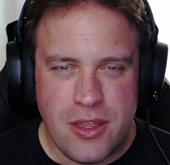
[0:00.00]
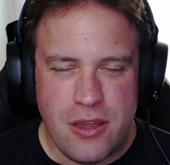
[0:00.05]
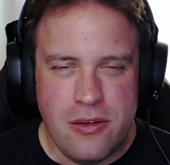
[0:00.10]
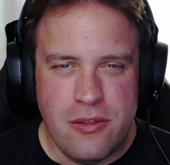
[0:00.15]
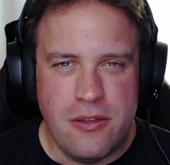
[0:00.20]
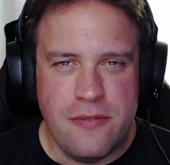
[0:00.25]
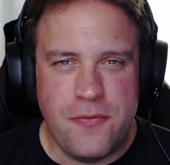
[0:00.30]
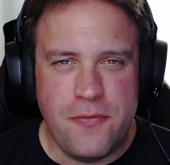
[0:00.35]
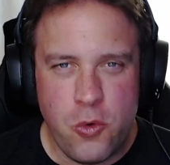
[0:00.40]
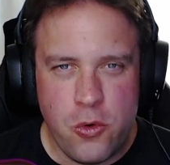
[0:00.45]

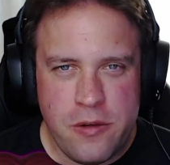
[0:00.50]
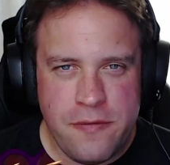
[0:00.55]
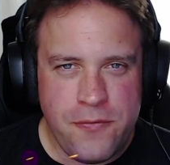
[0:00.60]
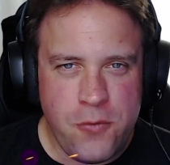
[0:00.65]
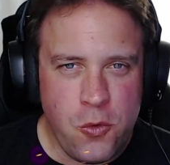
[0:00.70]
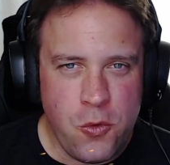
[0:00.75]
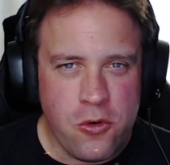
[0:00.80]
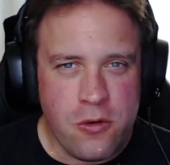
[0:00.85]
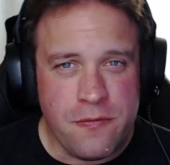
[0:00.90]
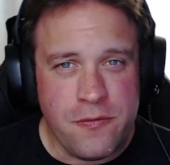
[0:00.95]
The
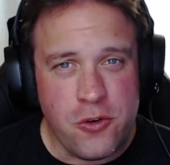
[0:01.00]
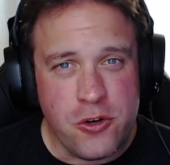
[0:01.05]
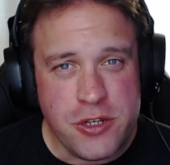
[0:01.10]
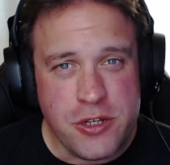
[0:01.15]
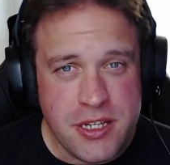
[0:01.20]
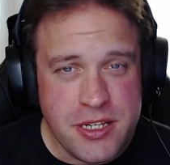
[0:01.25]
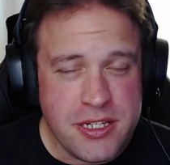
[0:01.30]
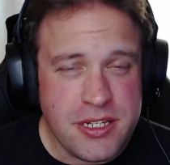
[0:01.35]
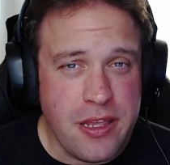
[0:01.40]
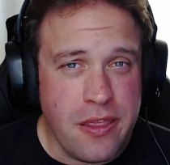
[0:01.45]
44
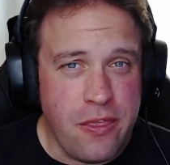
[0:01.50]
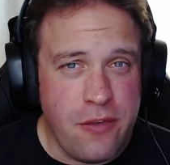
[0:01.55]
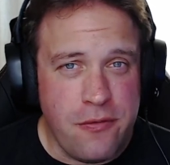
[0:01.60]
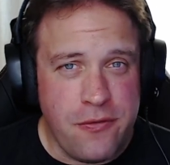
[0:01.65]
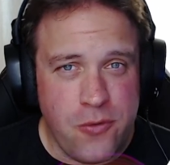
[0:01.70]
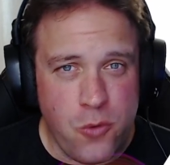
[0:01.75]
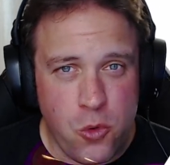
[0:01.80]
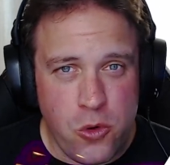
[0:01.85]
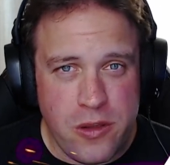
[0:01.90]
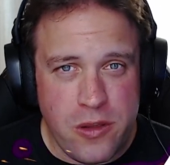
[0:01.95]
versus the
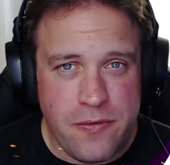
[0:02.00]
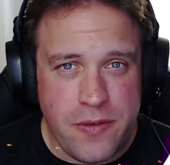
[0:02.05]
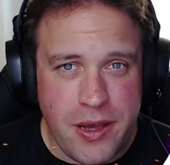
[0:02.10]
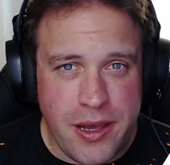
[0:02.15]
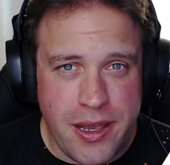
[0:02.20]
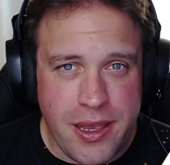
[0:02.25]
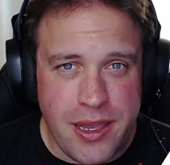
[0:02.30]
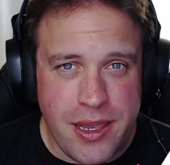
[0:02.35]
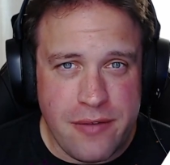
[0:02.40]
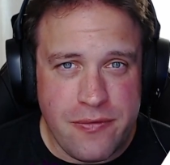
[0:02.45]

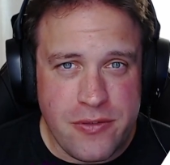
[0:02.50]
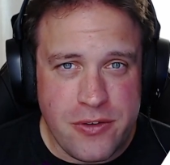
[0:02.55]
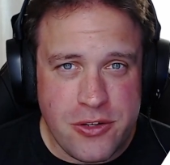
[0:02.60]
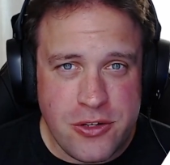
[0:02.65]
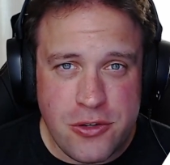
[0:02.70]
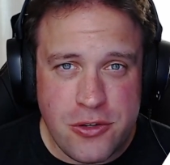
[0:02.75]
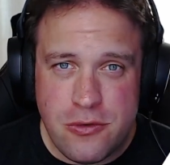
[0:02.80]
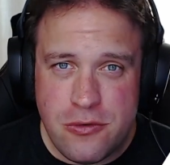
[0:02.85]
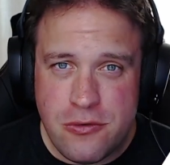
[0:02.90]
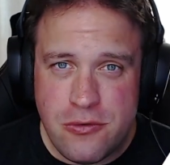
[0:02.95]
45,
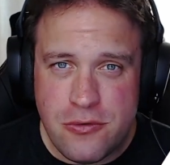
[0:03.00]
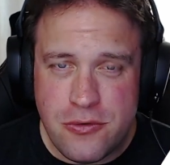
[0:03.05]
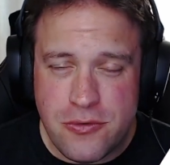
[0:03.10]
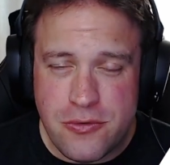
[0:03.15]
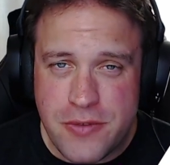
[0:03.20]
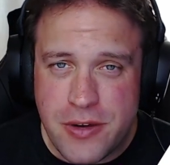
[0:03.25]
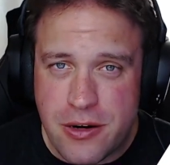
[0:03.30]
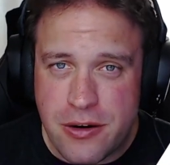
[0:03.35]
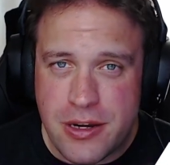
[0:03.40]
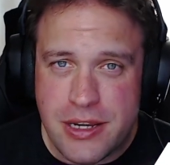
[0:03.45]
two
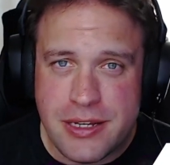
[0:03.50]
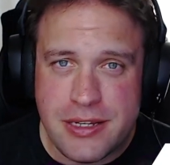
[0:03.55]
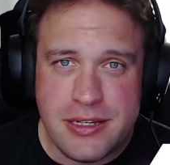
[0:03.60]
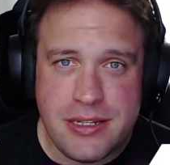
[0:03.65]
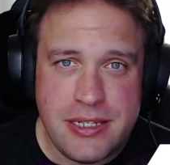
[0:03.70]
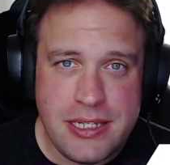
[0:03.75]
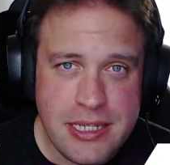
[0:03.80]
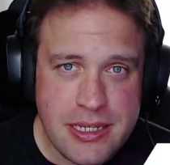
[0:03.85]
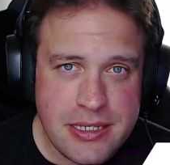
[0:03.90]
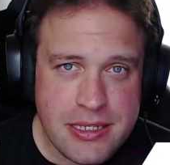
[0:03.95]
very
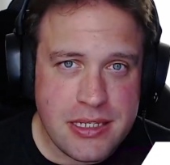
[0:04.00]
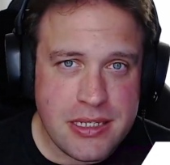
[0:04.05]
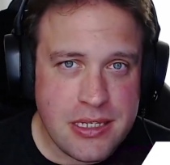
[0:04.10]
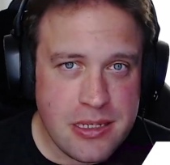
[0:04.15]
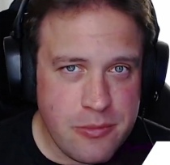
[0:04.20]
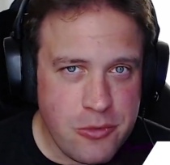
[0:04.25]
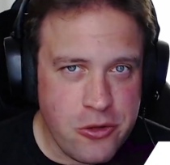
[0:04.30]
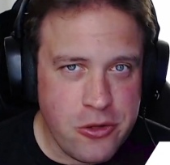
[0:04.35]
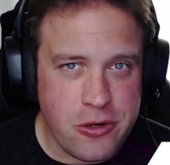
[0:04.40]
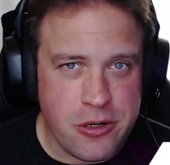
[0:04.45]

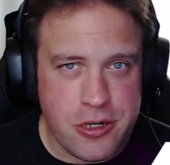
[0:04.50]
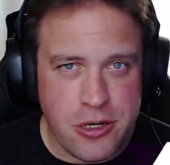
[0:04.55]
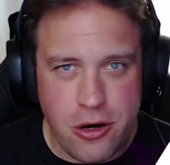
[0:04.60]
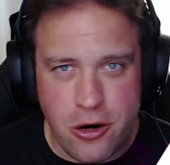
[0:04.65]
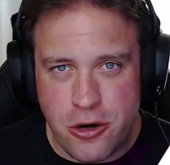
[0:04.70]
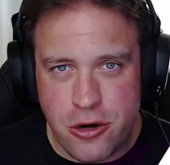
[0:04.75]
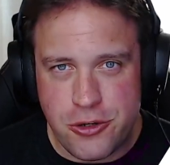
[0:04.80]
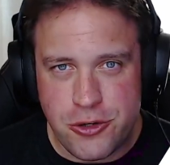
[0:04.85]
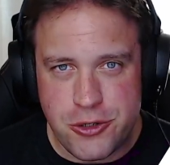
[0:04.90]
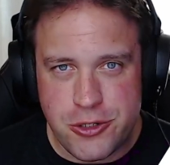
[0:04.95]
dissimilar
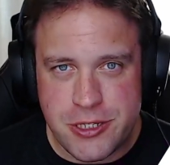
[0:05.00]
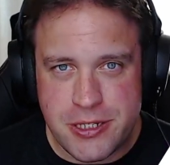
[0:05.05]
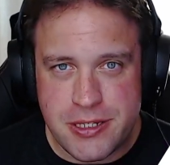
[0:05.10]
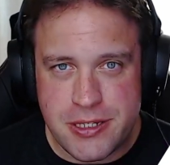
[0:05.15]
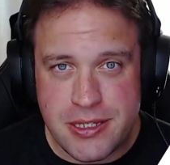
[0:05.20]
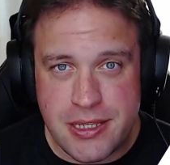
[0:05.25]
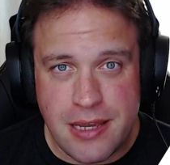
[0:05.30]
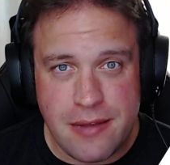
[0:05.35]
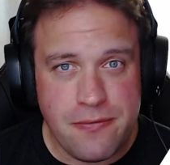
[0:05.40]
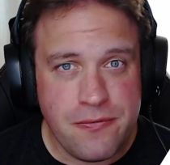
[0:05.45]

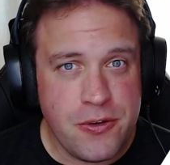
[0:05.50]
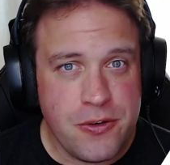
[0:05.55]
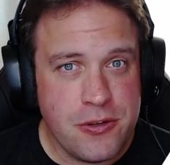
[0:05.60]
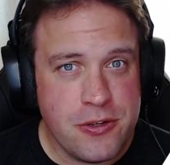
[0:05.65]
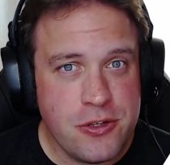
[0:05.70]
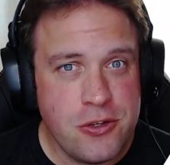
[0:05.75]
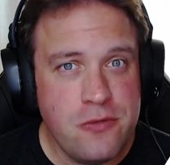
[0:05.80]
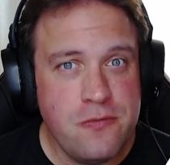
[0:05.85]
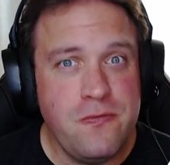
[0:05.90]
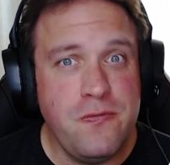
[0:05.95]
cartridges that fill
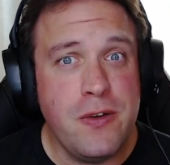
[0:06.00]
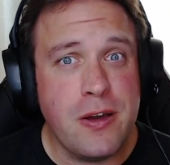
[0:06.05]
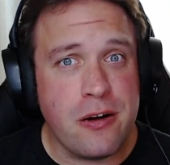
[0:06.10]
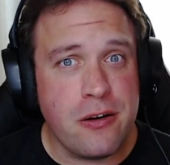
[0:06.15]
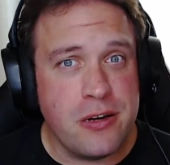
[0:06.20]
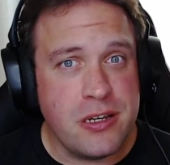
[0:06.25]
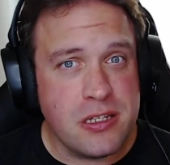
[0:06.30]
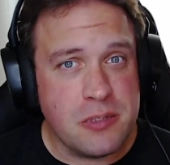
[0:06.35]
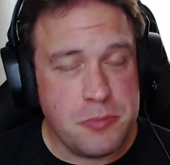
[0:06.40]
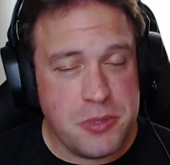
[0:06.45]
two
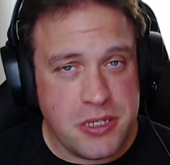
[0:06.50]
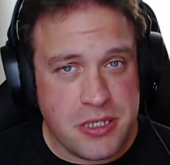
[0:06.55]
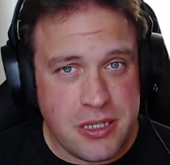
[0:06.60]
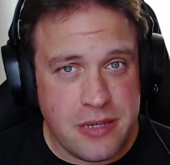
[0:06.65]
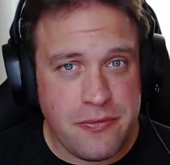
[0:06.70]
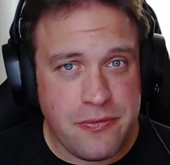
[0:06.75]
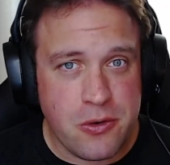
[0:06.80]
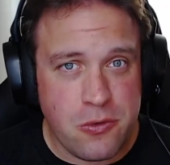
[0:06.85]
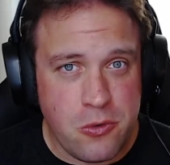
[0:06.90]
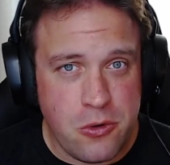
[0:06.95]
very
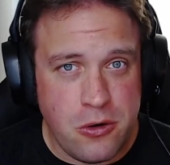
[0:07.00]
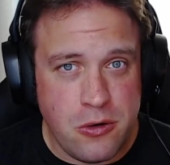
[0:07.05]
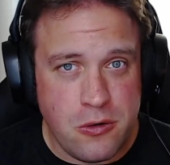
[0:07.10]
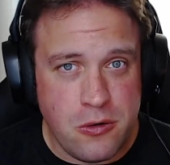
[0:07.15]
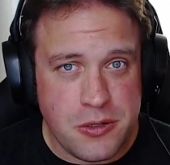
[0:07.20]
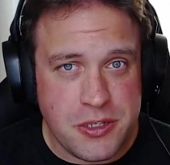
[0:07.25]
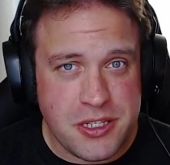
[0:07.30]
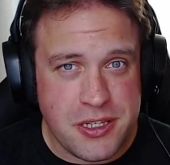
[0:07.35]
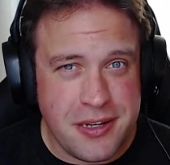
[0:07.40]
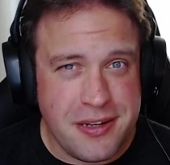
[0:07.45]
specific
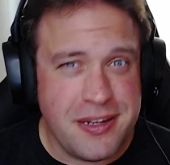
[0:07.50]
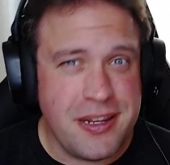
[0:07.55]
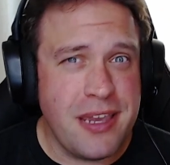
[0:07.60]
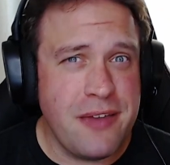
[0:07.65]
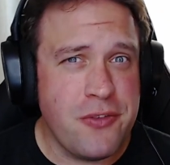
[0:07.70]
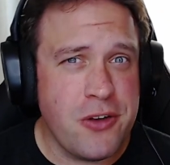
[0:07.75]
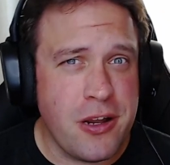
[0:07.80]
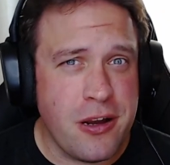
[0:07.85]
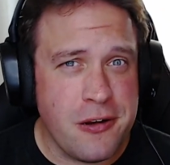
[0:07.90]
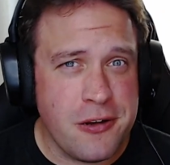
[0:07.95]
roles.
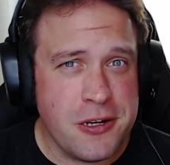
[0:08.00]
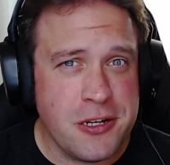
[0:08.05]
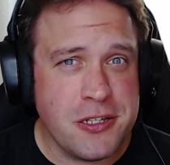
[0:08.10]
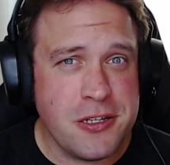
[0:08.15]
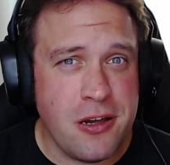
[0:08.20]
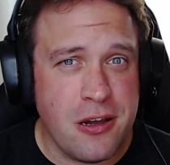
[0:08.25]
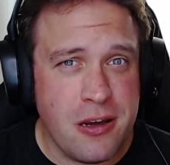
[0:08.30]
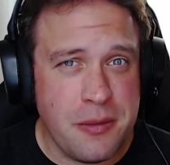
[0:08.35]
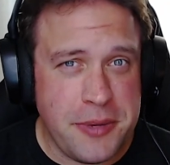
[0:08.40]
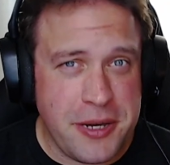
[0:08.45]
Dave and I are going to
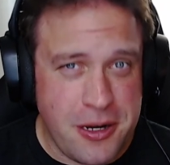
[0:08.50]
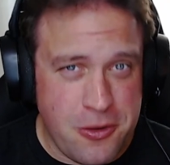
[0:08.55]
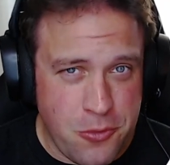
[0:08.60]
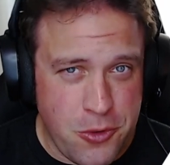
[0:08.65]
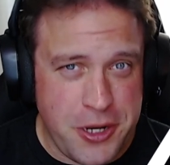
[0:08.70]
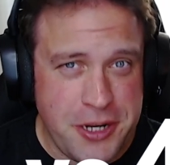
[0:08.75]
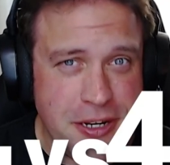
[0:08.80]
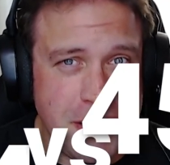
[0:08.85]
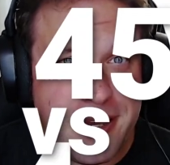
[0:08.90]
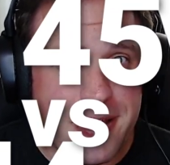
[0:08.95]
talk about it
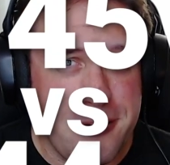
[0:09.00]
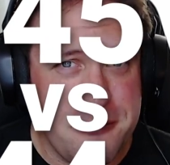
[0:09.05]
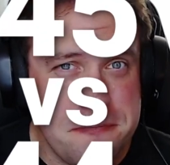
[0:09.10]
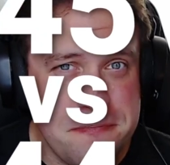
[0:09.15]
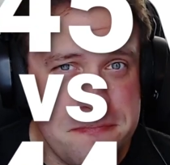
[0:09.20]
right now.